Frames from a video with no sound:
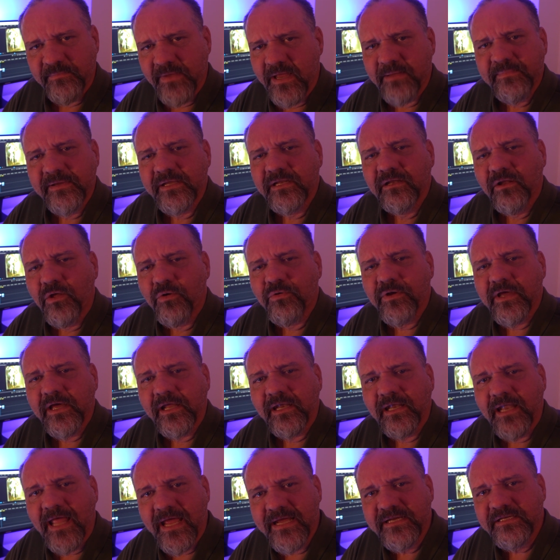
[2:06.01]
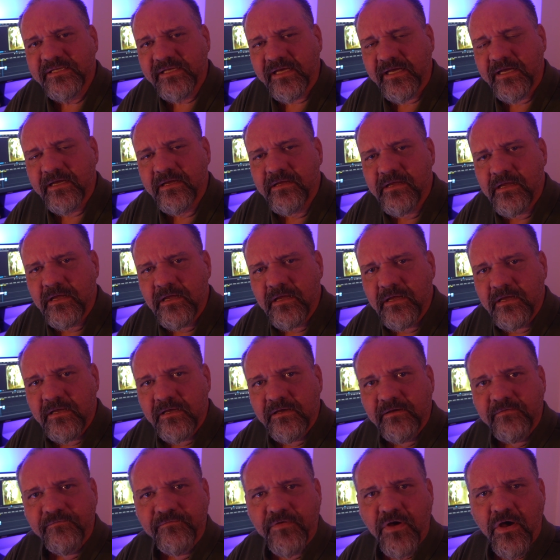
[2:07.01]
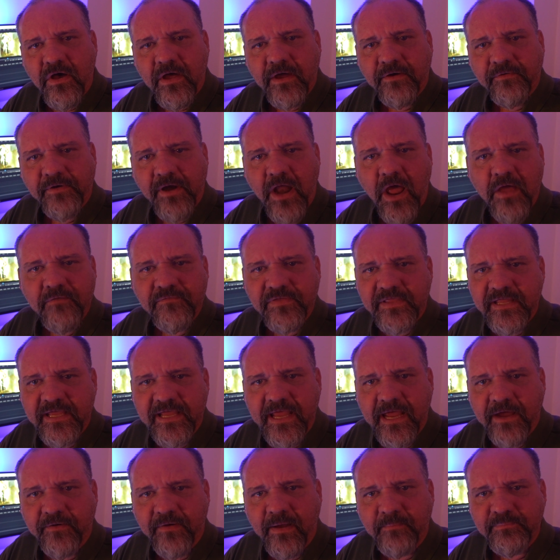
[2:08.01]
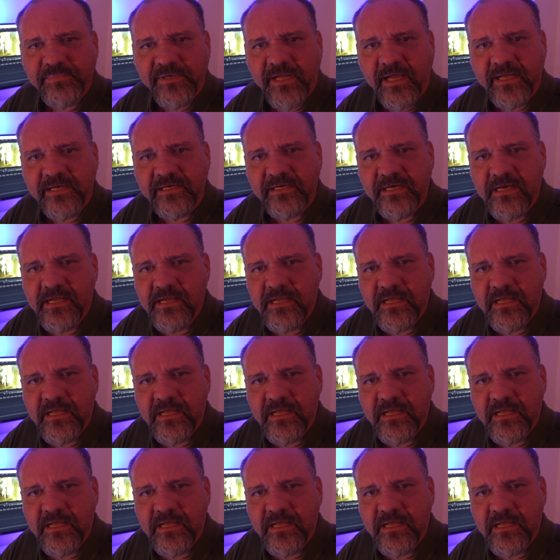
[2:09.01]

maybe longer later, via an over-the-air update.